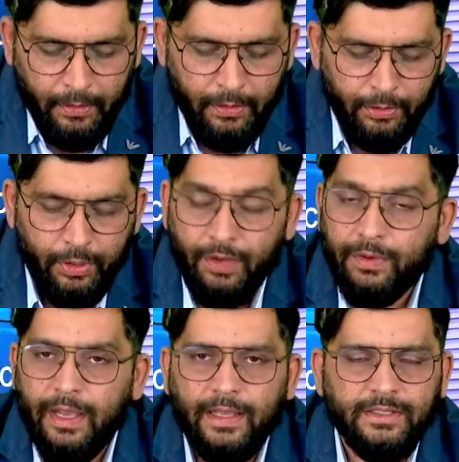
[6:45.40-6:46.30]
you have,
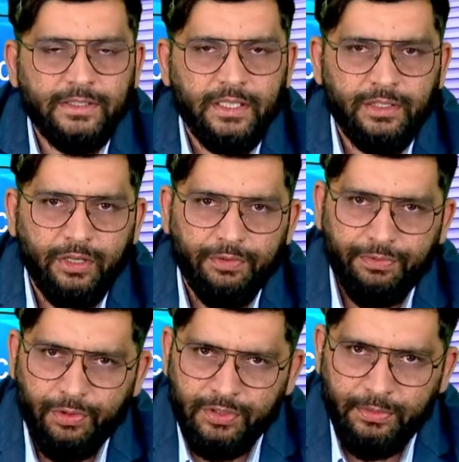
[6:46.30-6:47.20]
as I said, you have
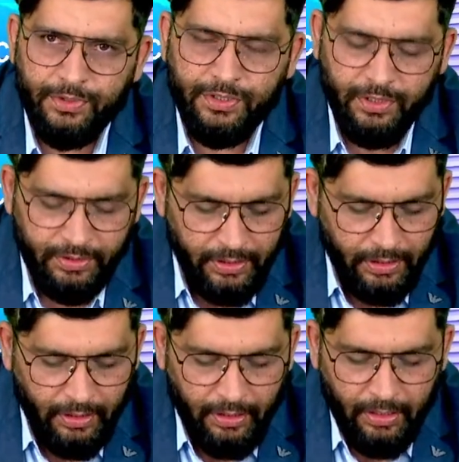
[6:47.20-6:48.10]
4 semesters.
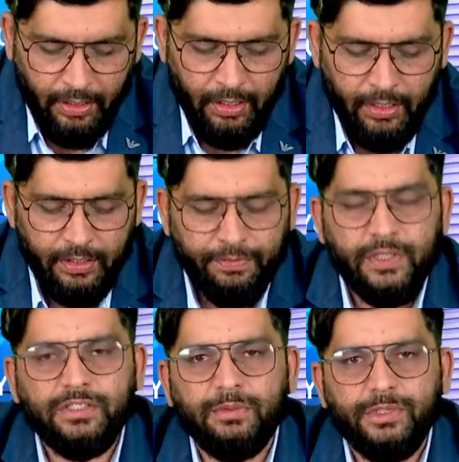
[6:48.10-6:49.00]
In the first
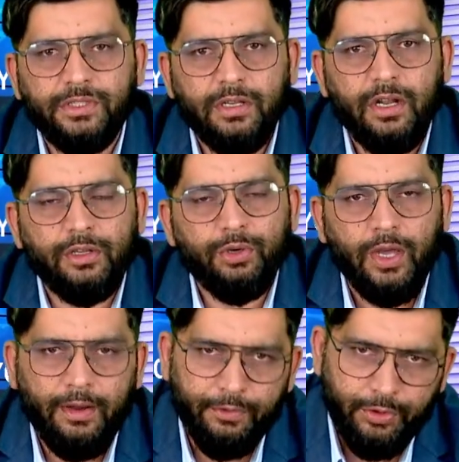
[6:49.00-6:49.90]
semester, you
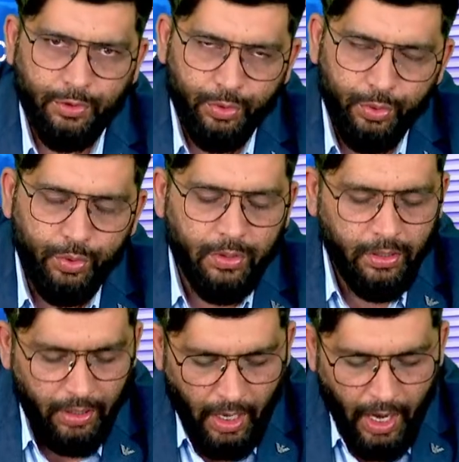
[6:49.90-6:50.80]
have 2
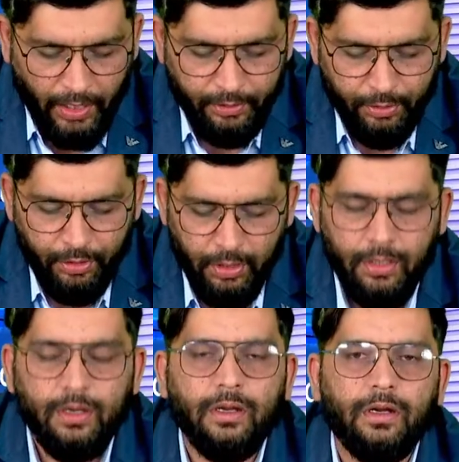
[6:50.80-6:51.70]
hardcore
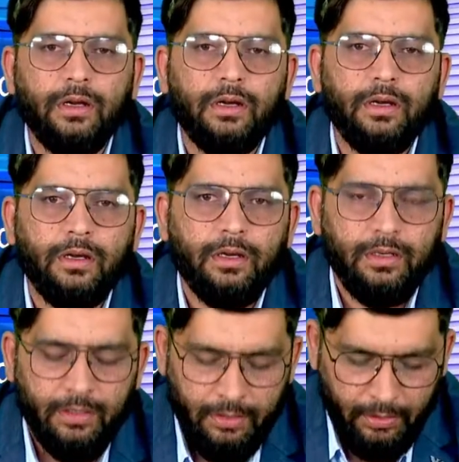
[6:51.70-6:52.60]

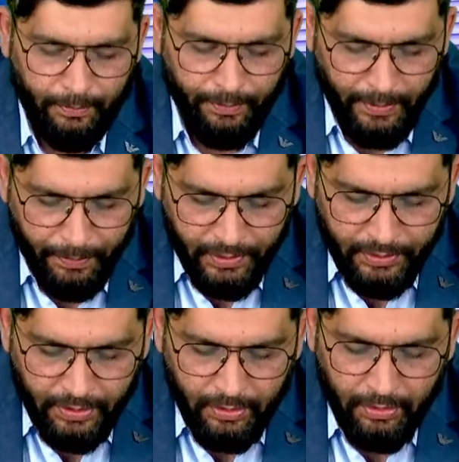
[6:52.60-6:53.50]
papers,
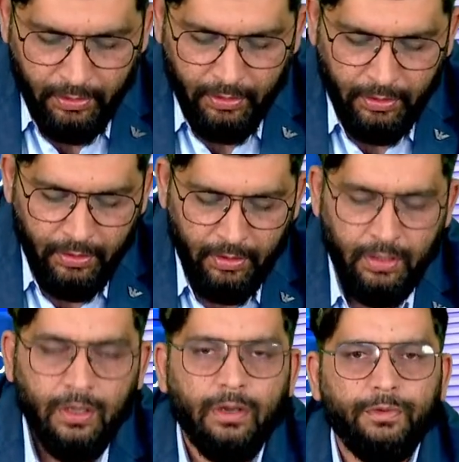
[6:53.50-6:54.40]

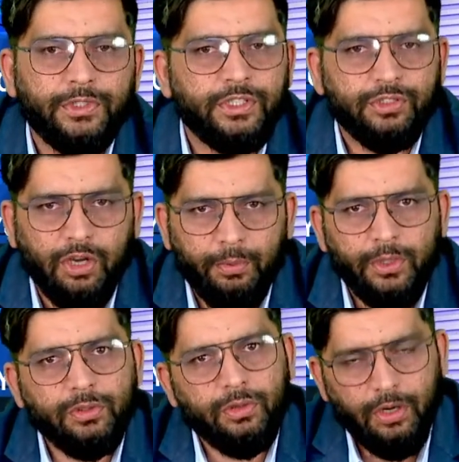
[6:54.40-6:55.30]
which is common
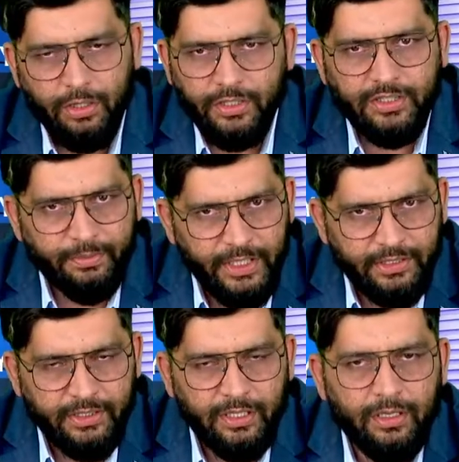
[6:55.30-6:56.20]
to all the
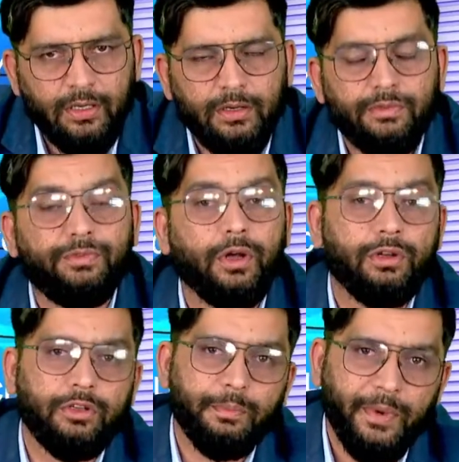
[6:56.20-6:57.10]
subjects,
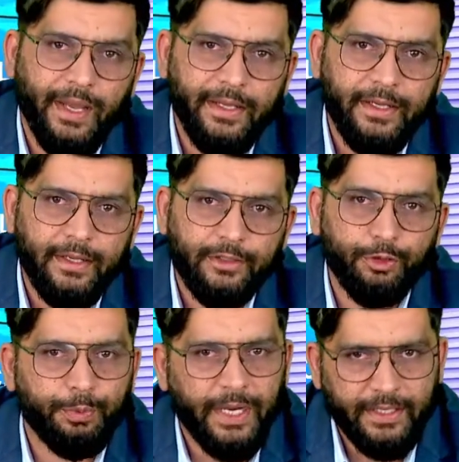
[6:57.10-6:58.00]
followed by 2
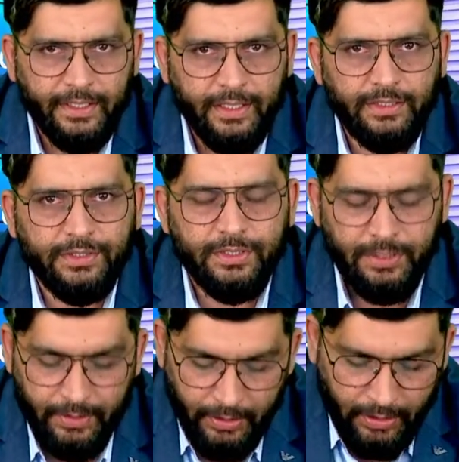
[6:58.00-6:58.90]
practicals,
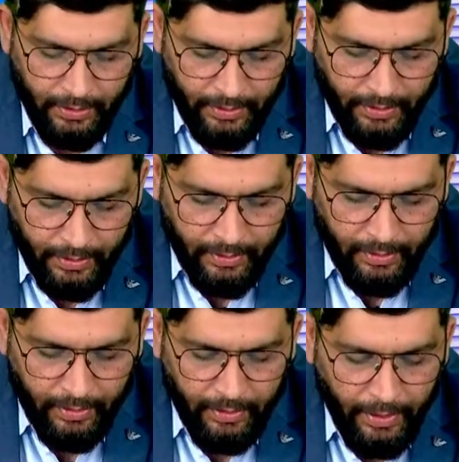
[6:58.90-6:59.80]

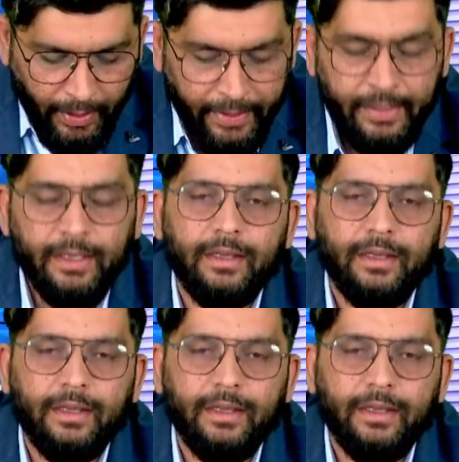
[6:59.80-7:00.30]
and